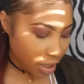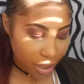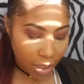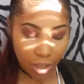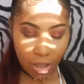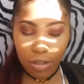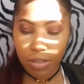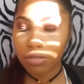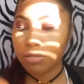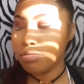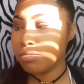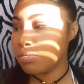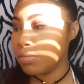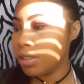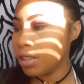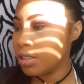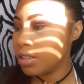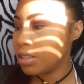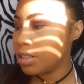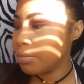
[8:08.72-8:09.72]
any old
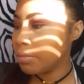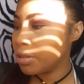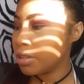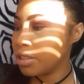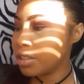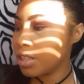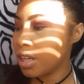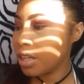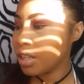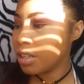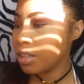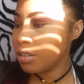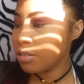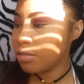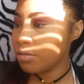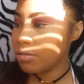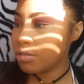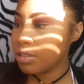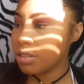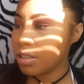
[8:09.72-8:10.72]
dusting brush I can
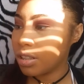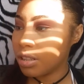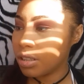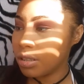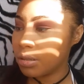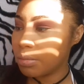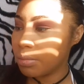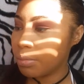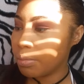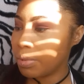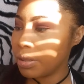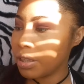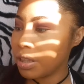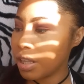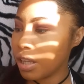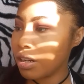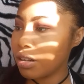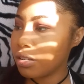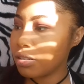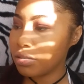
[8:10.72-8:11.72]
use to um, put
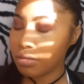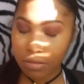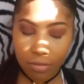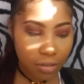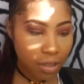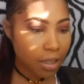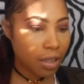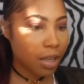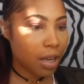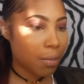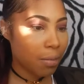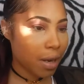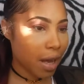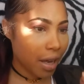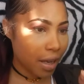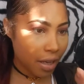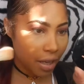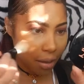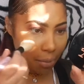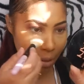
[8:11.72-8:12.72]
that on. I'm
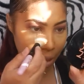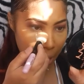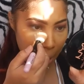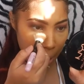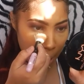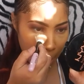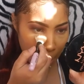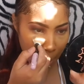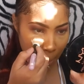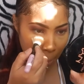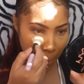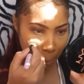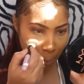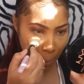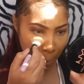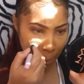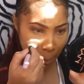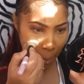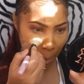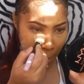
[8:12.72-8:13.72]
not gonna be um
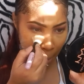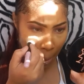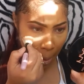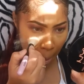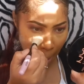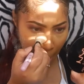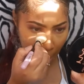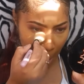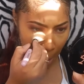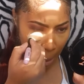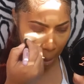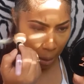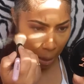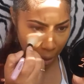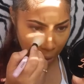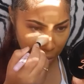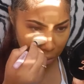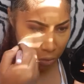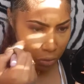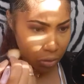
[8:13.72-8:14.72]

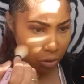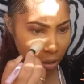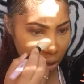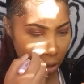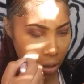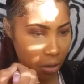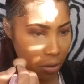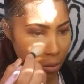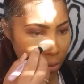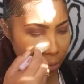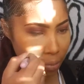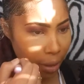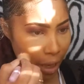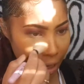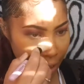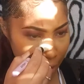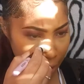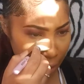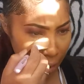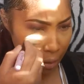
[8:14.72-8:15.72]
like doing the whole
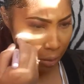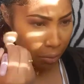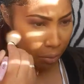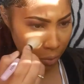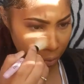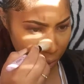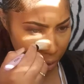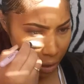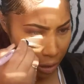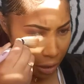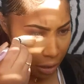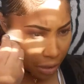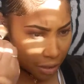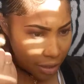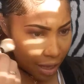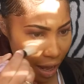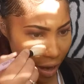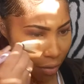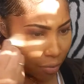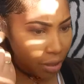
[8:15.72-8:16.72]
baking with this.
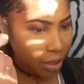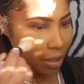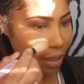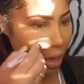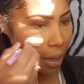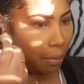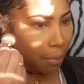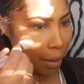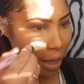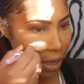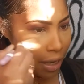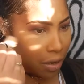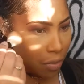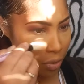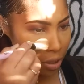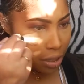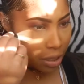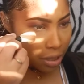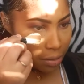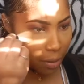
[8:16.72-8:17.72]
I don't really like baking
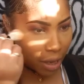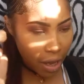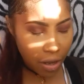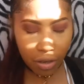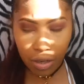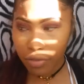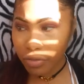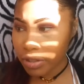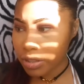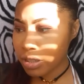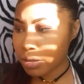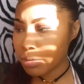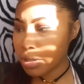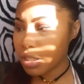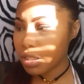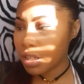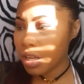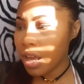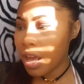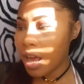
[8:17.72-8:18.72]
with this powder for some
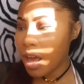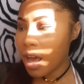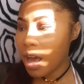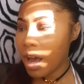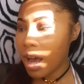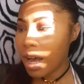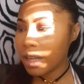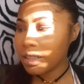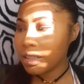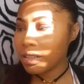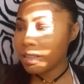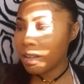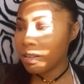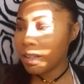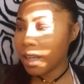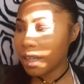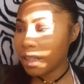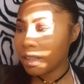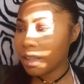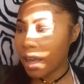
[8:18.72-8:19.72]
reason. I just don't
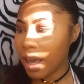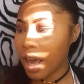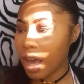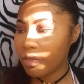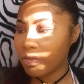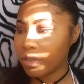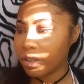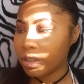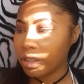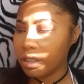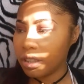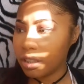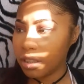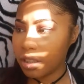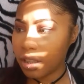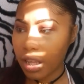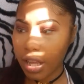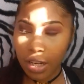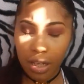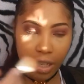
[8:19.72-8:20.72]
like the after look
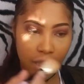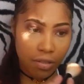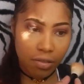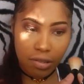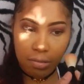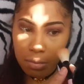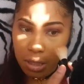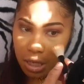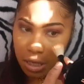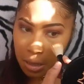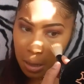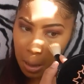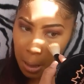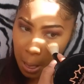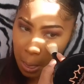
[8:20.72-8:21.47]
that it gives me.